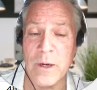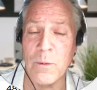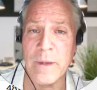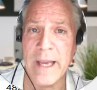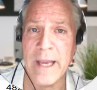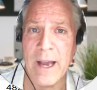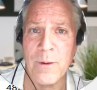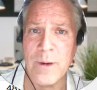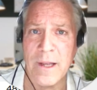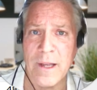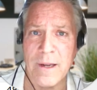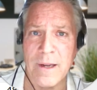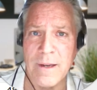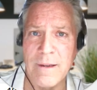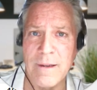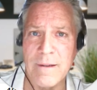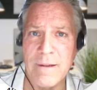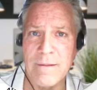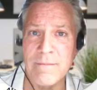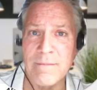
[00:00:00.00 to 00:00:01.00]
So we don't
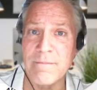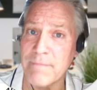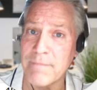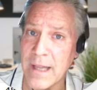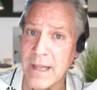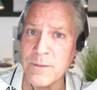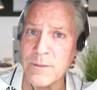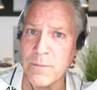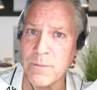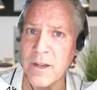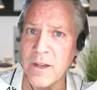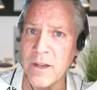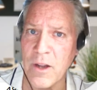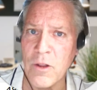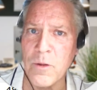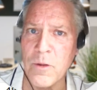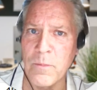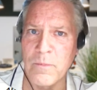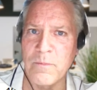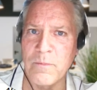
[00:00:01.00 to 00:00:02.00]
count it.
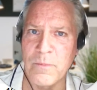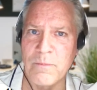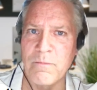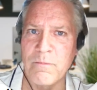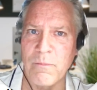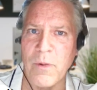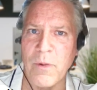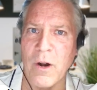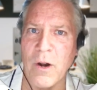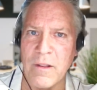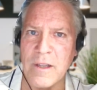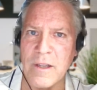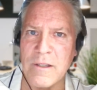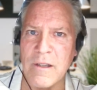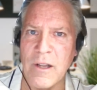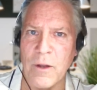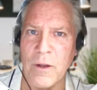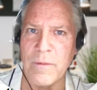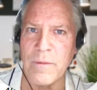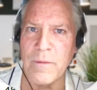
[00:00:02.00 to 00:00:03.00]
That's another
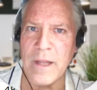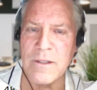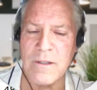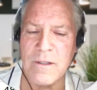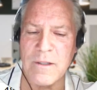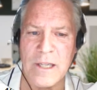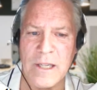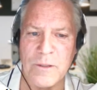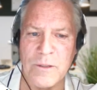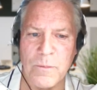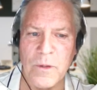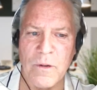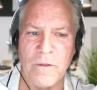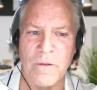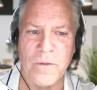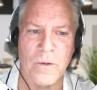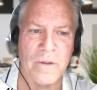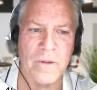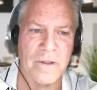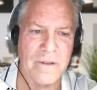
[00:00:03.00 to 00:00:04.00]
part of this loan
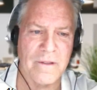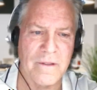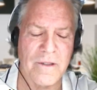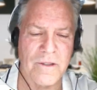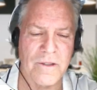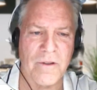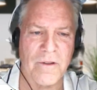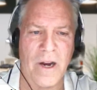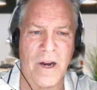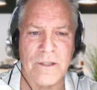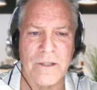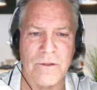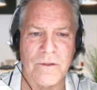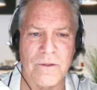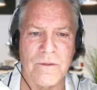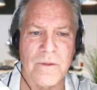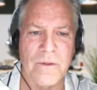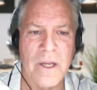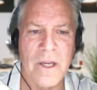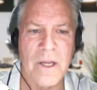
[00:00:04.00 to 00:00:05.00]
that's beautiful to
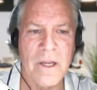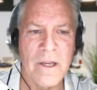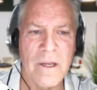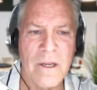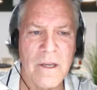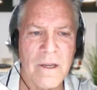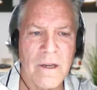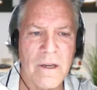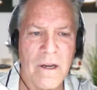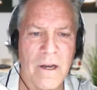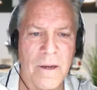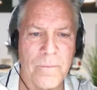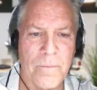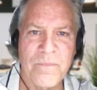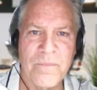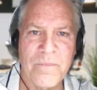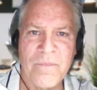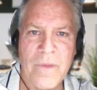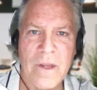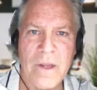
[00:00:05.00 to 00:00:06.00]
try to
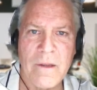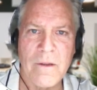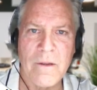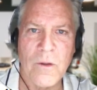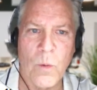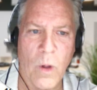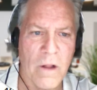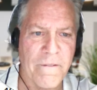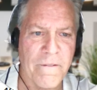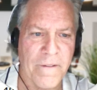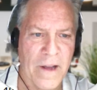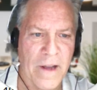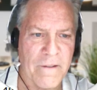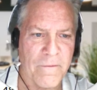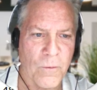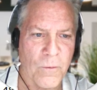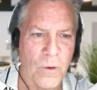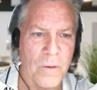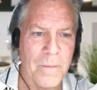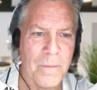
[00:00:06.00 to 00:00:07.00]

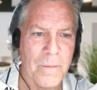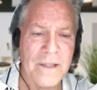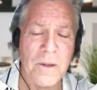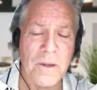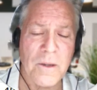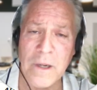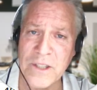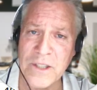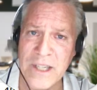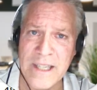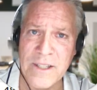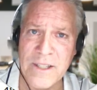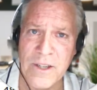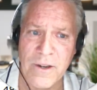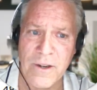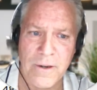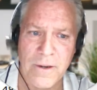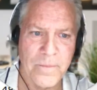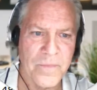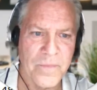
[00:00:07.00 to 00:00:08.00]
qualify for. It makes it
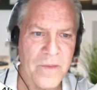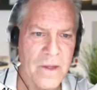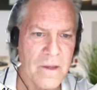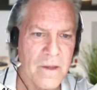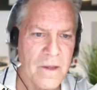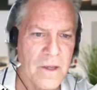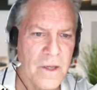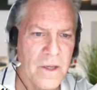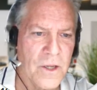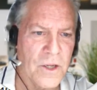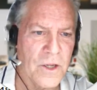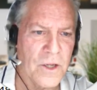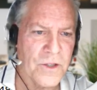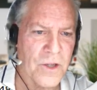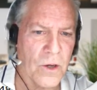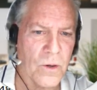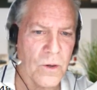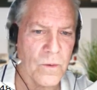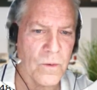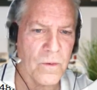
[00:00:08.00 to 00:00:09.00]
much easier.
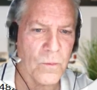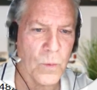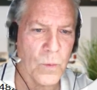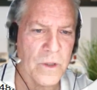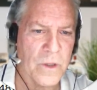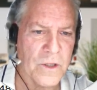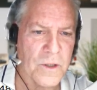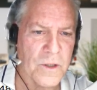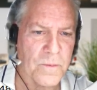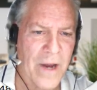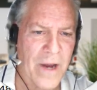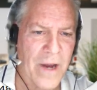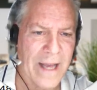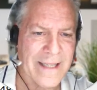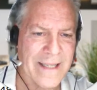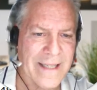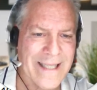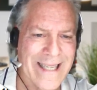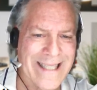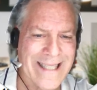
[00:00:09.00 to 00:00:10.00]
So when you
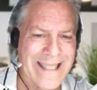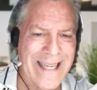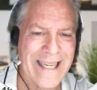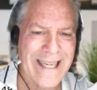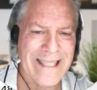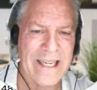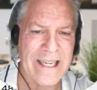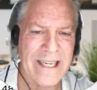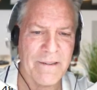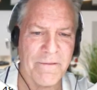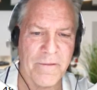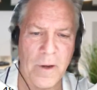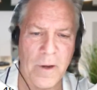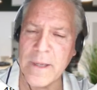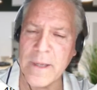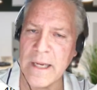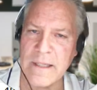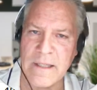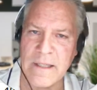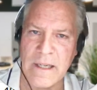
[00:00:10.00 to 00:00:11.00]
subtract the
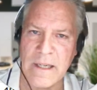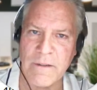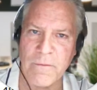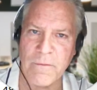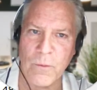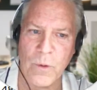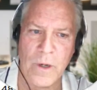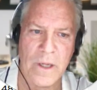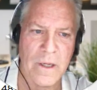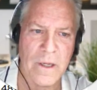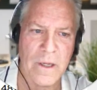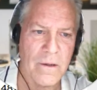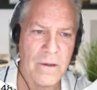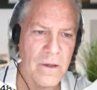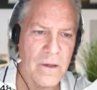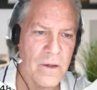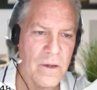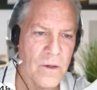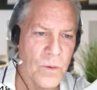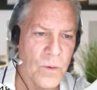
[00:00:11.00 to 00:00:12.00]
$618 from the
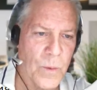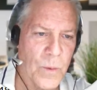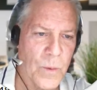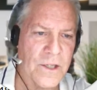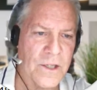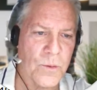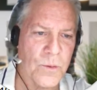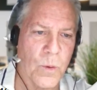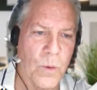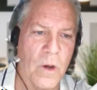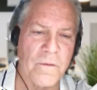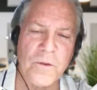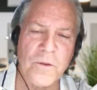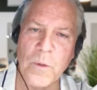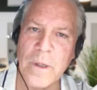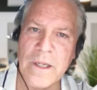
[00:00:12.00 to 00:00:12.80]
$1,840, we get